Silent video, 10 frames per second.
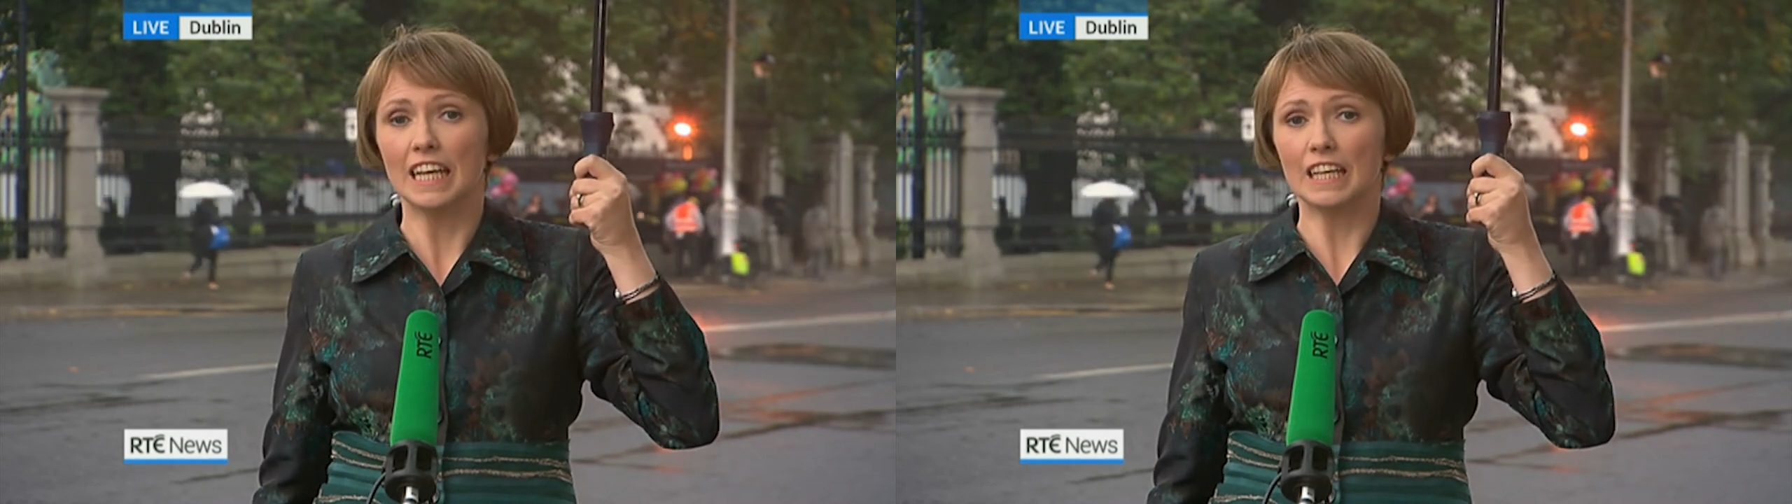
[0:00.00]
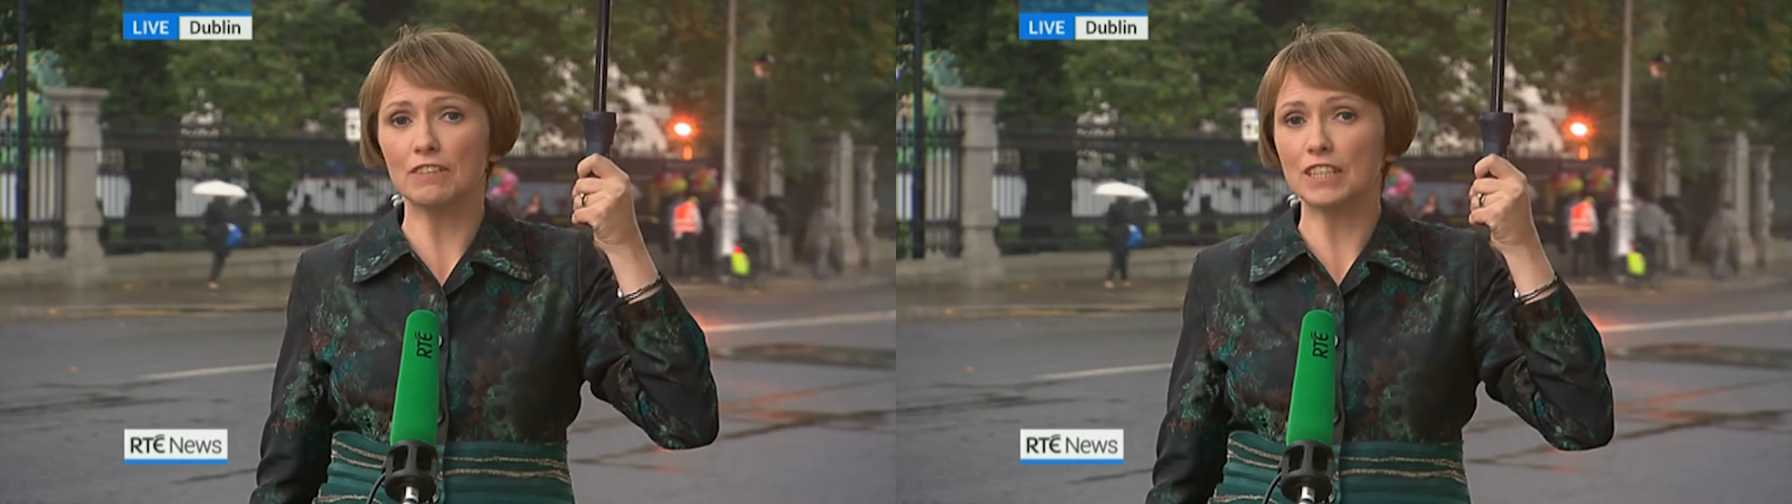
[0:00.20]

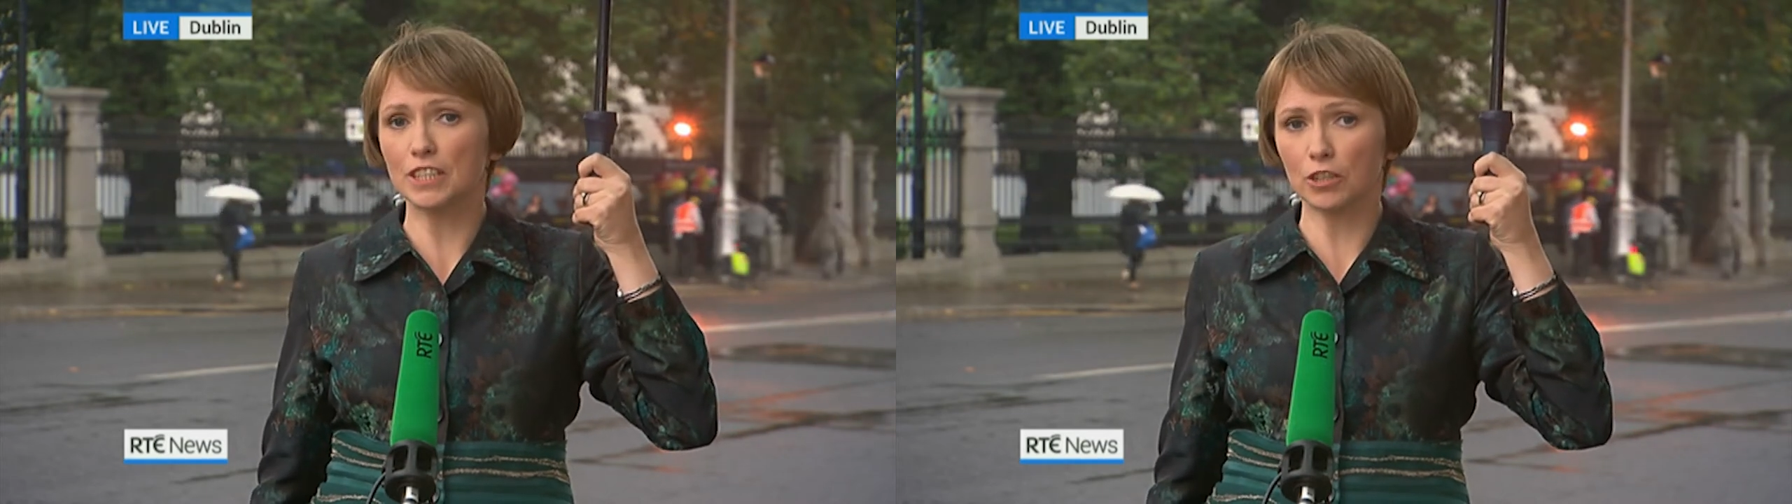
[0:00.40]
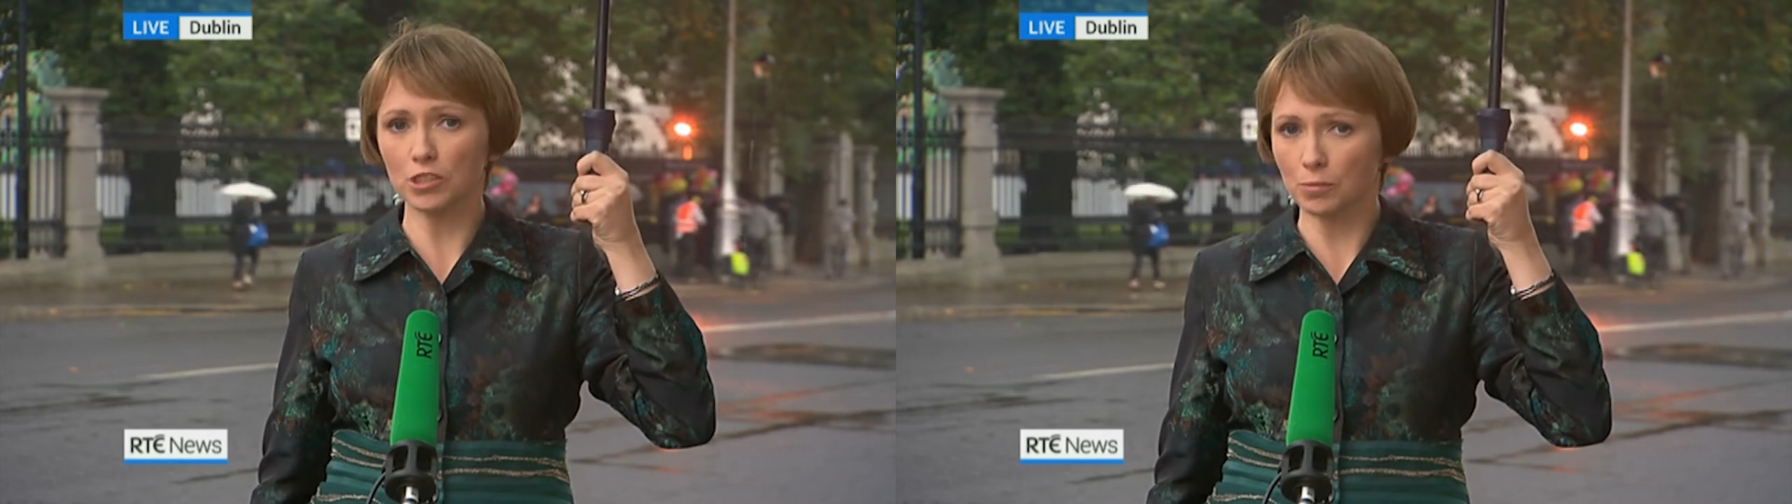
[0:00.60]
If you
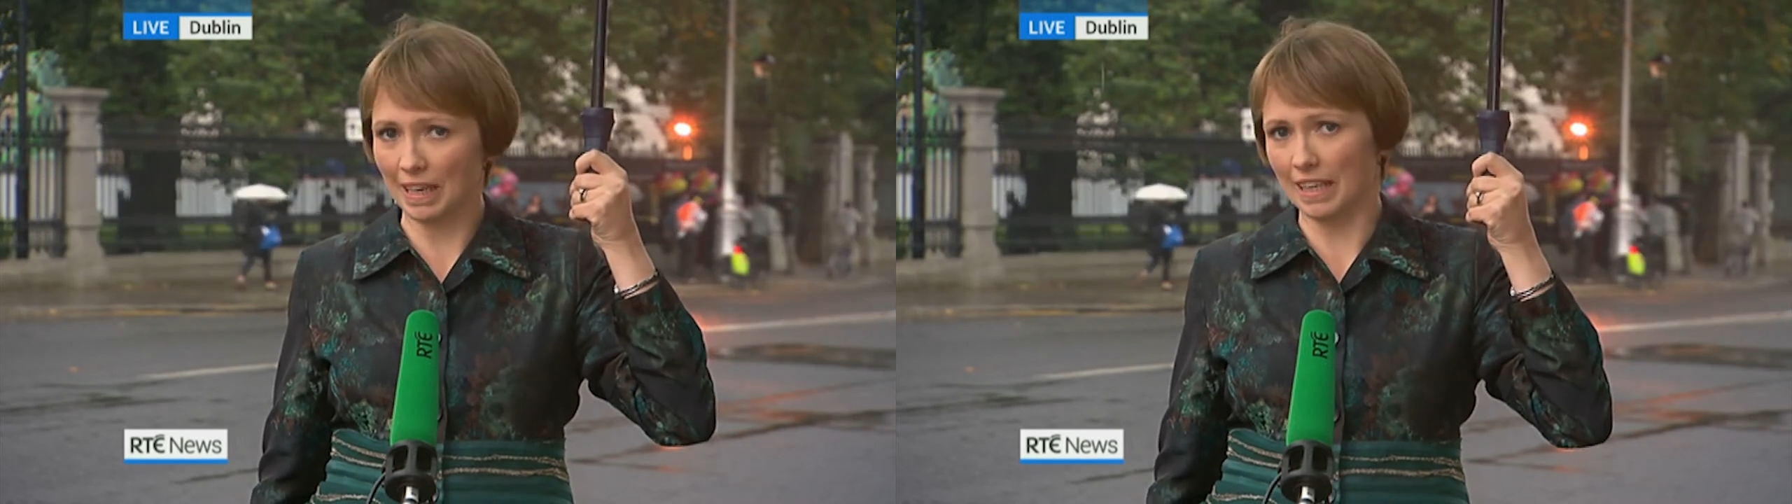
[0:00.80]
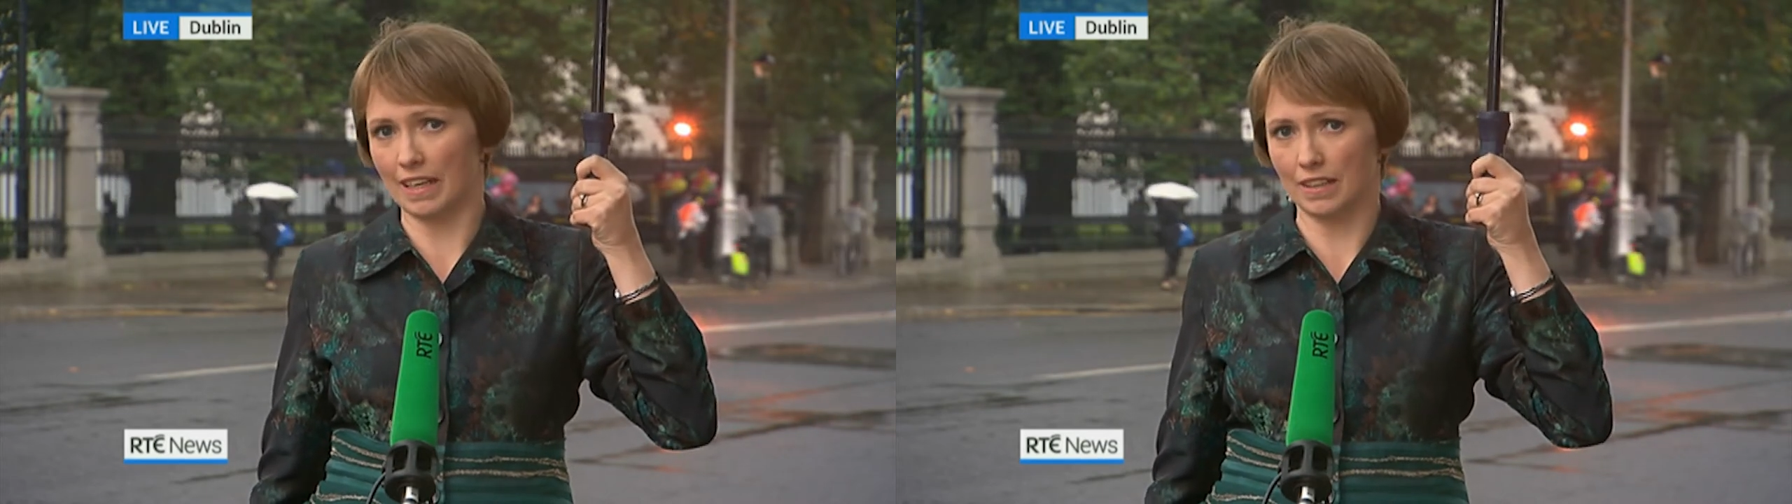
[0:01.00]
don't
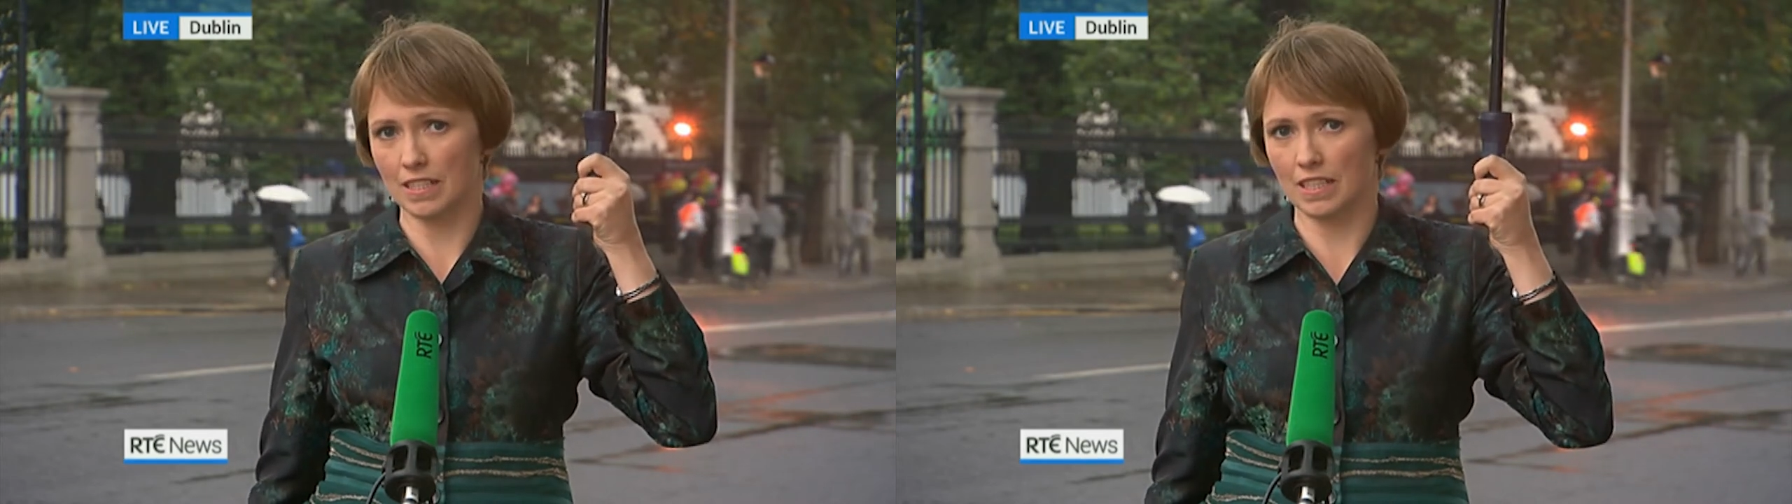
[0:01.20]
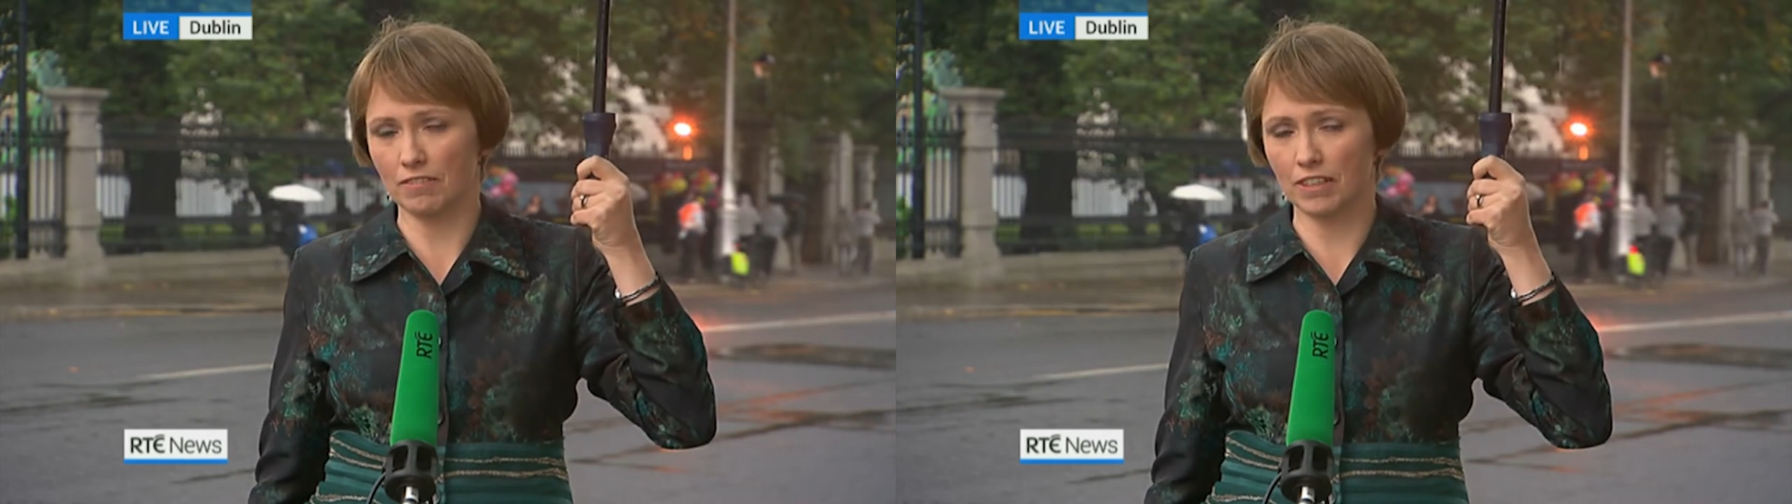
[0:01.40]
make it out
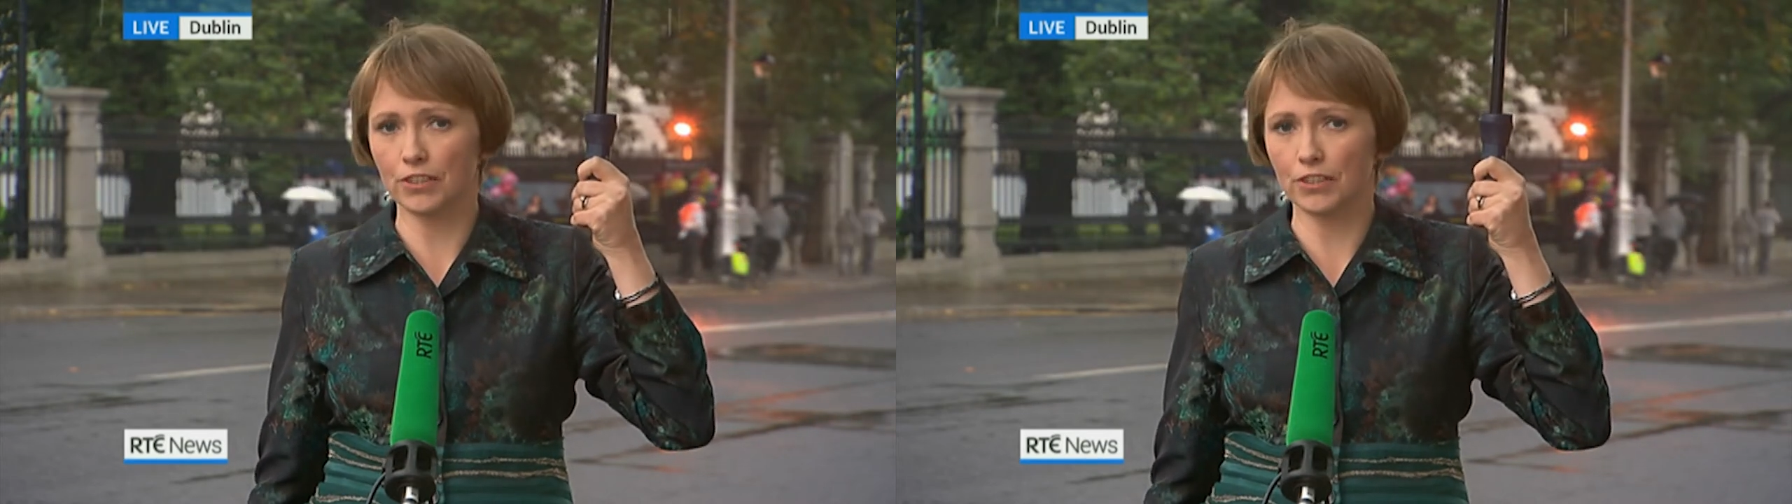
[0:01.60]
this evening,